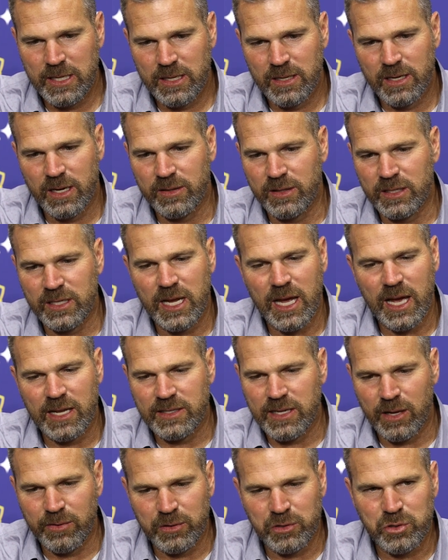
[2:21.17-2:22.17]
And then, yeah,
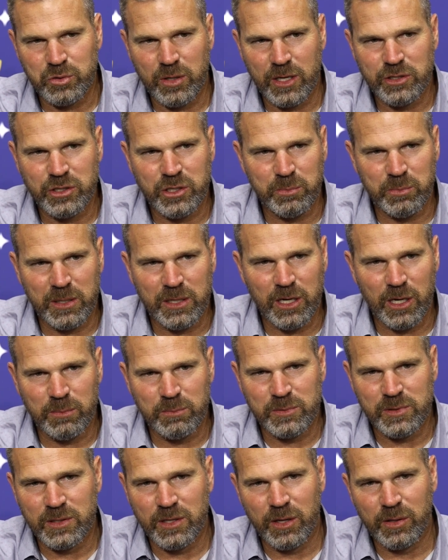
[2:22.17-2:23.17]
down the stretch, it
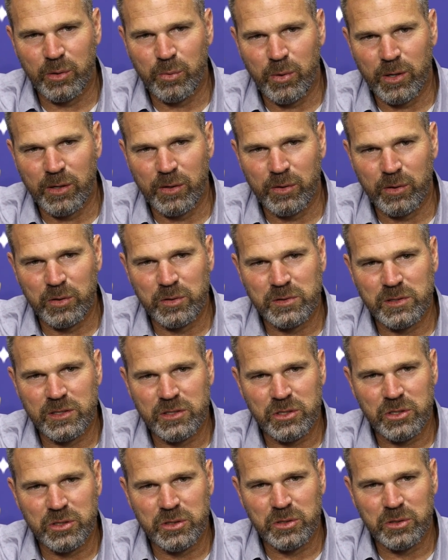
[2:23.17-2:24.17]
becomes another one of those
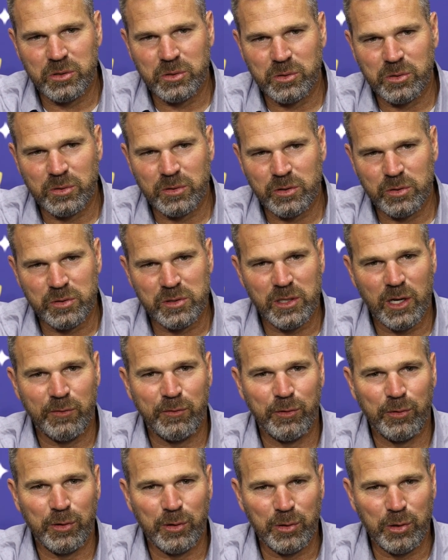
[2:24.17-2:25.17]
that you
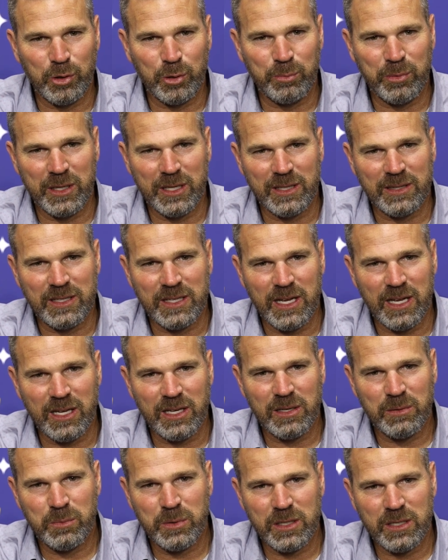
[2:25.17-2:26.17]
suffer a little bit at the
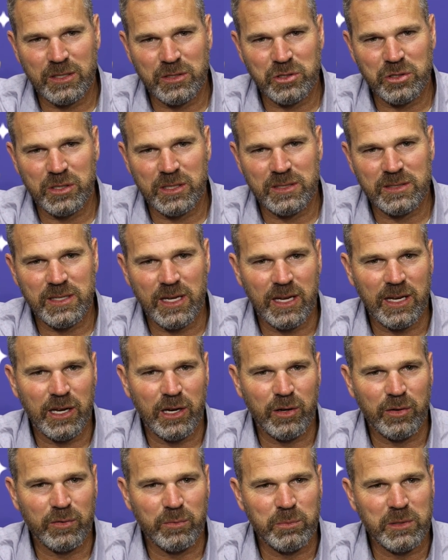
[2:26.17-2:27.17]
end because you didn't take
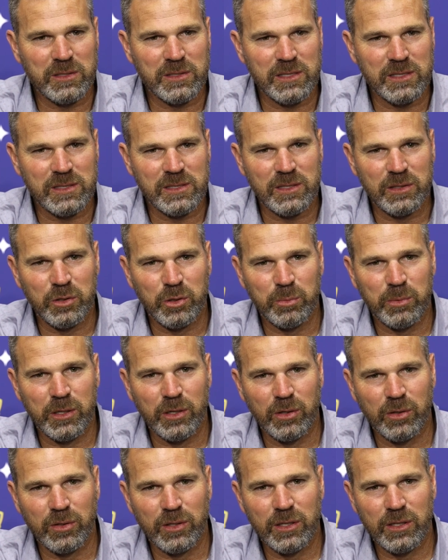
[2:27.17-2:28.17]
care of the business a little bit
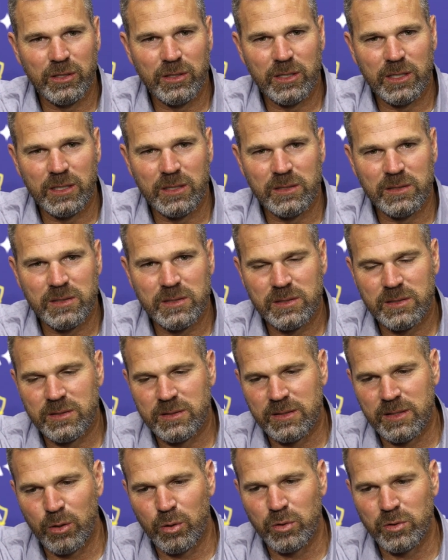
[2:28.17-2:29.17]
earlier. And
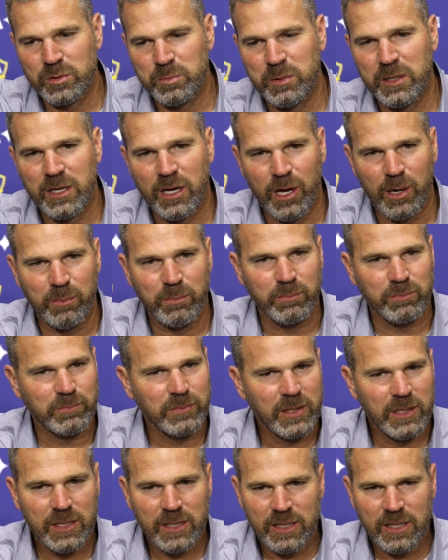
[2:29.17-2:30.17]
those become
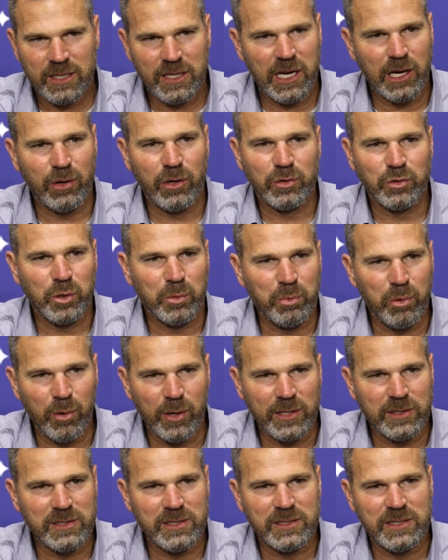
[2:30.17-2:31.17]
character
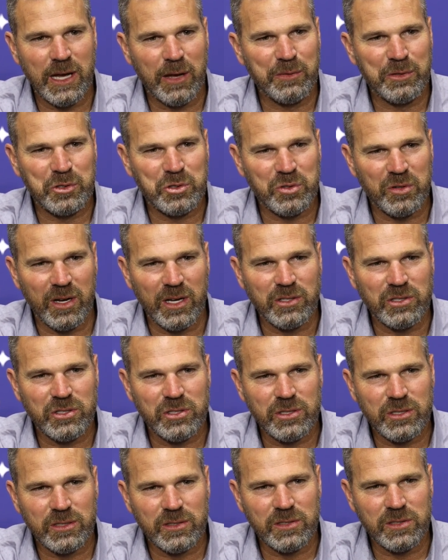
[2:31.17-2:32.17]
points down the
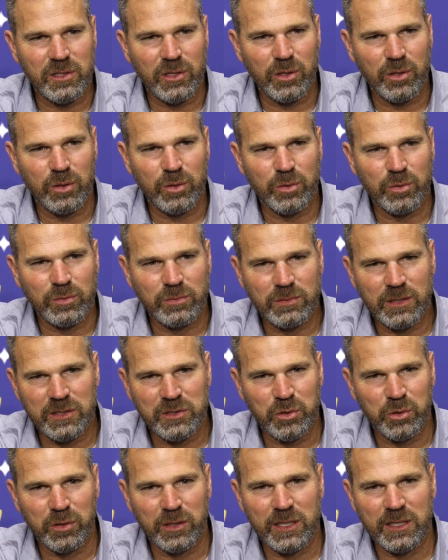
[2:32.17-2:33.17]
stretch. And so it's
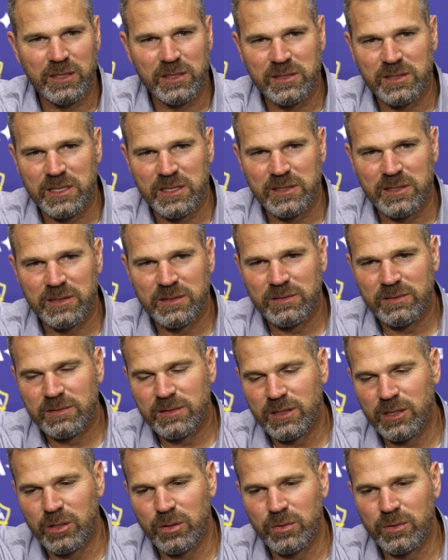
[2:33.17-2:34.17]
early in the season.
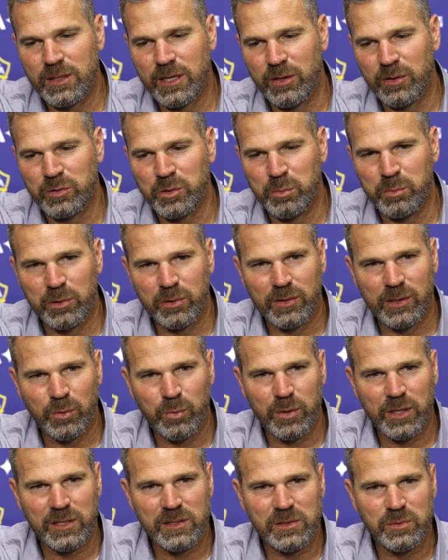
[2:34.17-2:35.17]
Character building
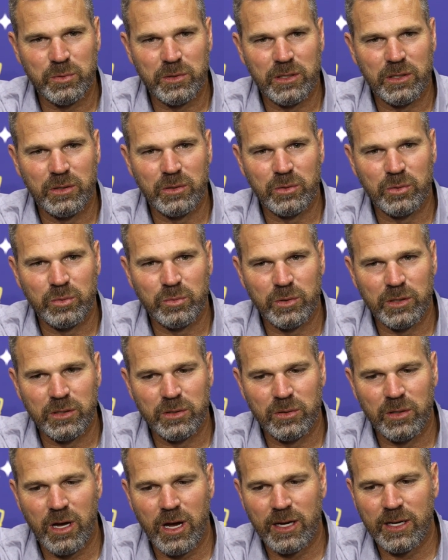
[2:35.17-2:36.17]
wins when you
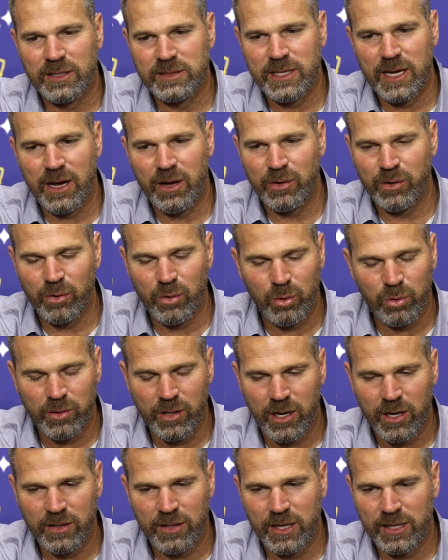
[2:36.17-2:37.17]
lock it down or hold
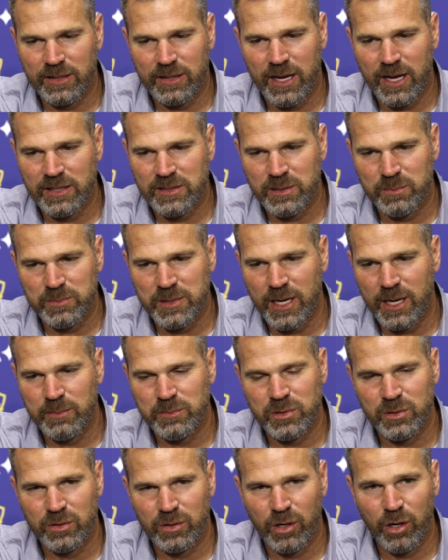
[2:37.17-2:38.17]
on like that
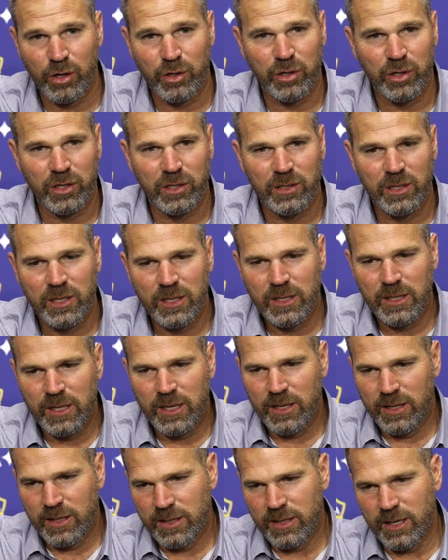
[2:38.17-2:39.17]
sometimes are good.
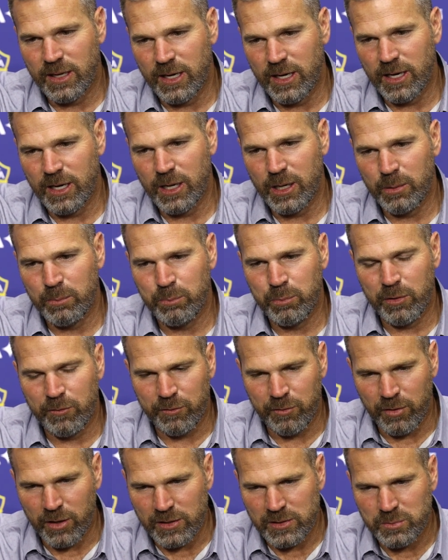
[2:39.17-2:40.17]
But
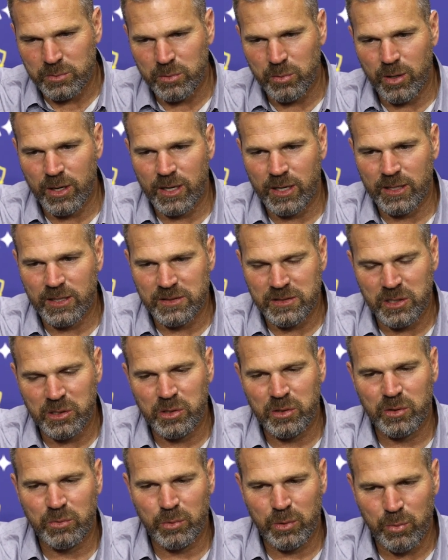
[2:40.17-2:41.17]
for us, we want to
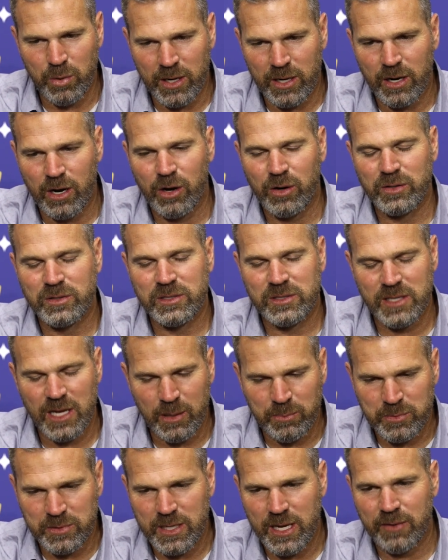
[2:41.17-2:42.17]
continue to, our
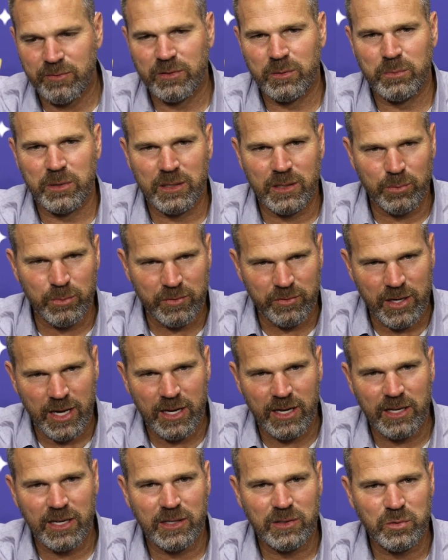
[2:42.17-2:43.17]
steps have to be that we've got
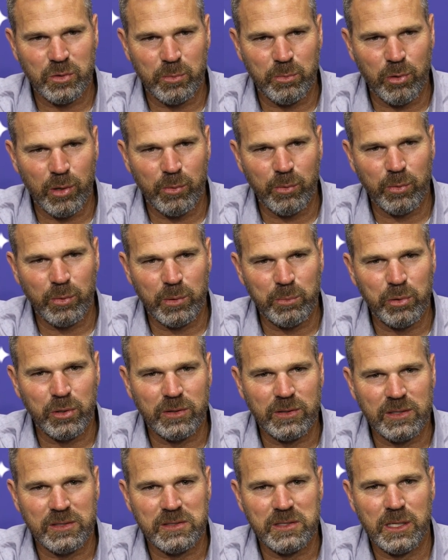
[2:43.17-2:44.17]
to get to a point where we
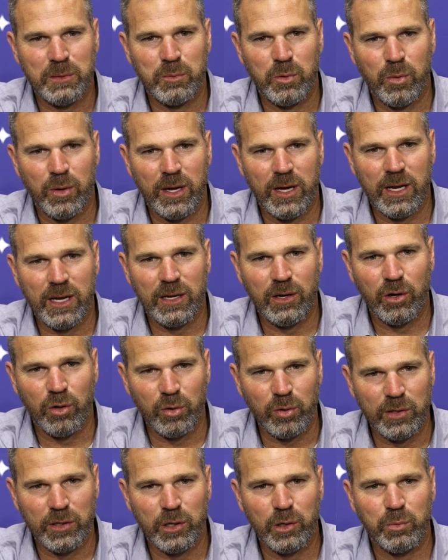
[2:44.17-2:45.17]
put this team away
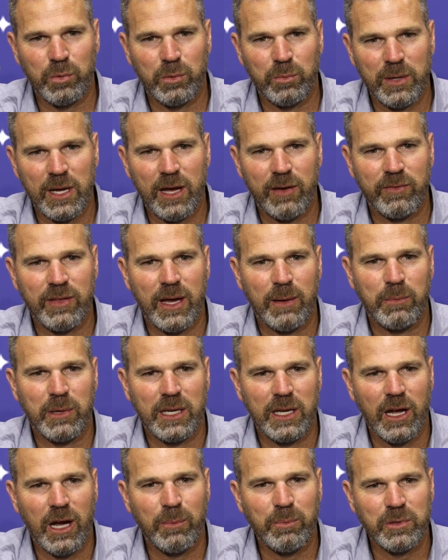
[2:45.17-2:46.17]
earlier when we have that
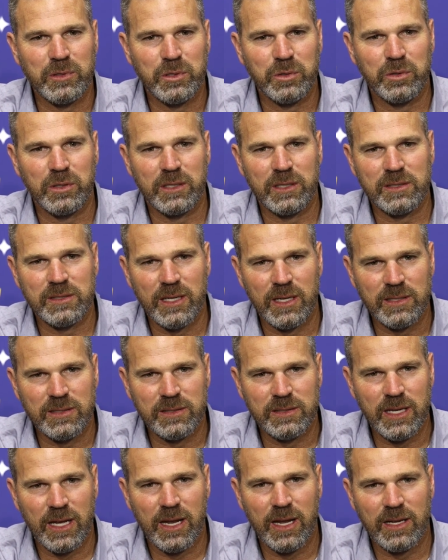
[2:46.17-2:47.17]
many opportunities. That
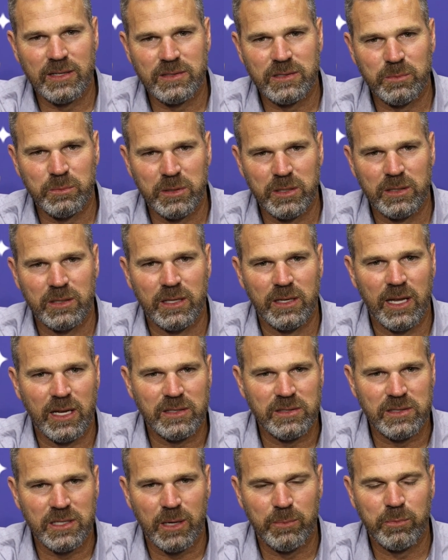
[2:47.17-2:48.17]
has to be the
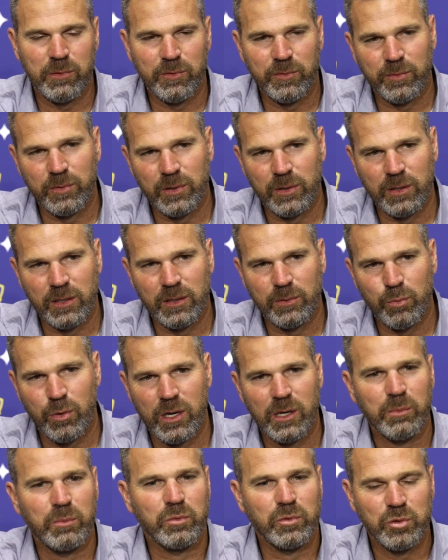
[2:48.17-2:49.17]
next step. If we
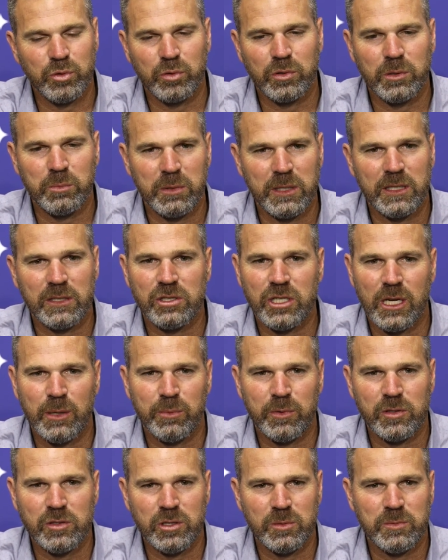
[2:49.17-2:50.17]
want to truly be a
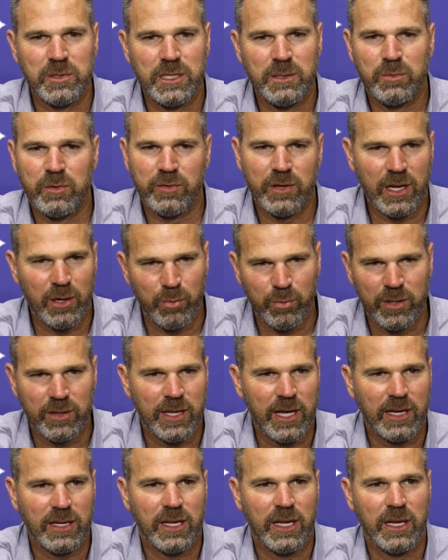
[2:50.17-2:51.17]
championship team, we've got to win
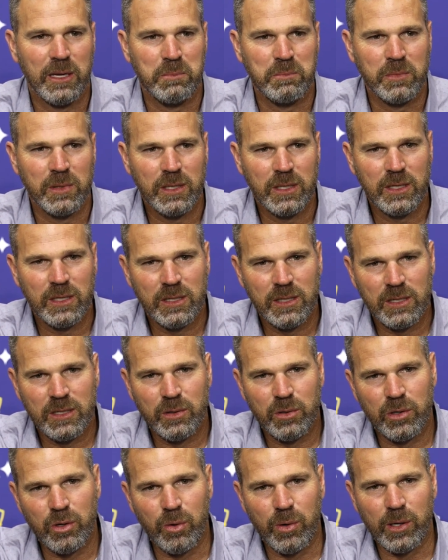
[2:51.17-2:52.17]
that game
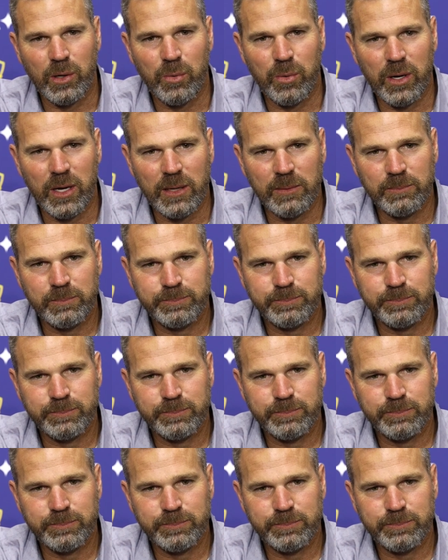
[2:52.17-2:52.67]
going away.